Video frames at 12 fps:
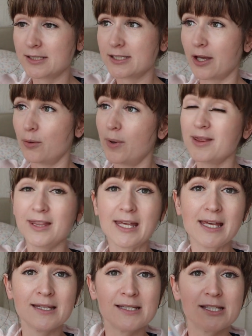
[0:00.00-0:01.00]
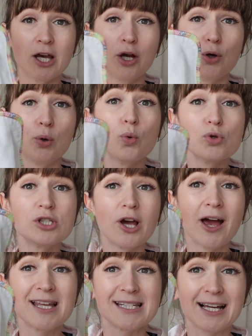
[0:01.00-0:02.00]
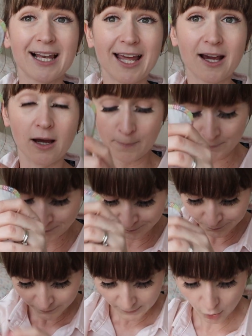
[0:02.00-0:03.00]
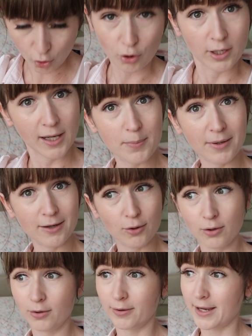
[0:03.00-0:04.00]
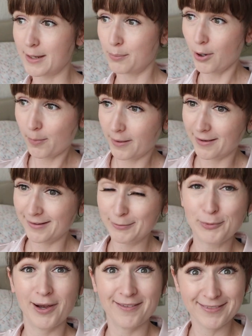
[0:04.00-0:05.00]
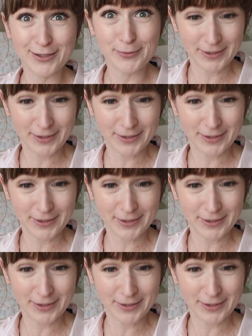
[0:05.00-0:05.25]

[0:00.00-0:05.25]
So with the insert, it also has a clicker or clipper or a popper, whatever you